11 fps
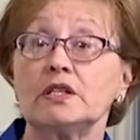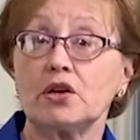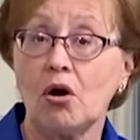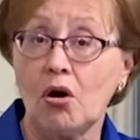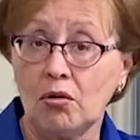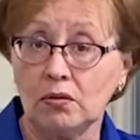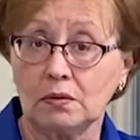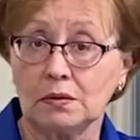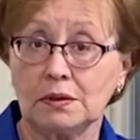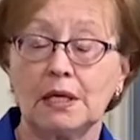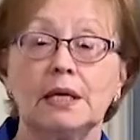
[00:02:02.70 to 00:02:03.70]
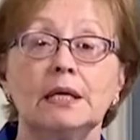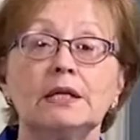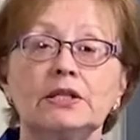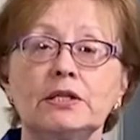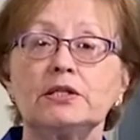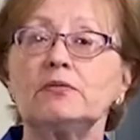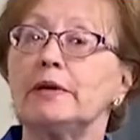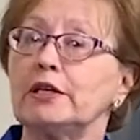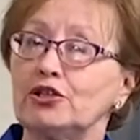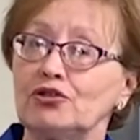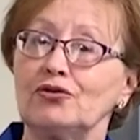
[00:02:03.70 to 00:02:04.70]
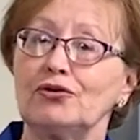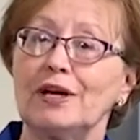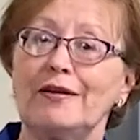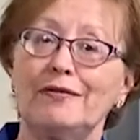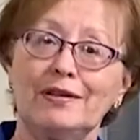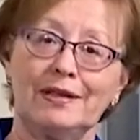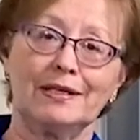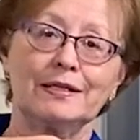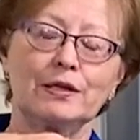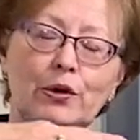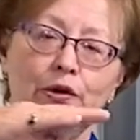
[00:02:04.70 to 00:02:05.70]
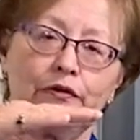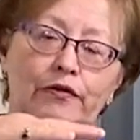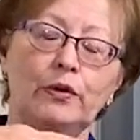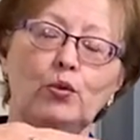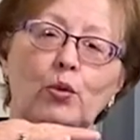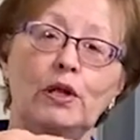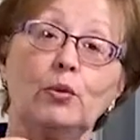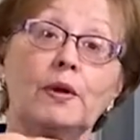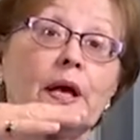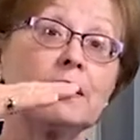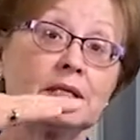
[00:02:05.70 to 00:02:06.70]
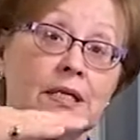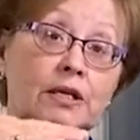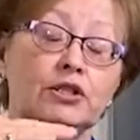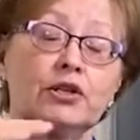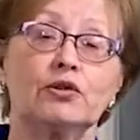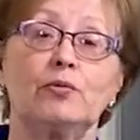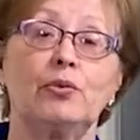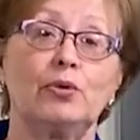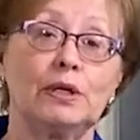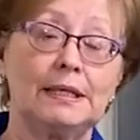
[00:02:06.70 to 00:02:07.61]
cold, just to make sure everything is going to fit well without touching the broil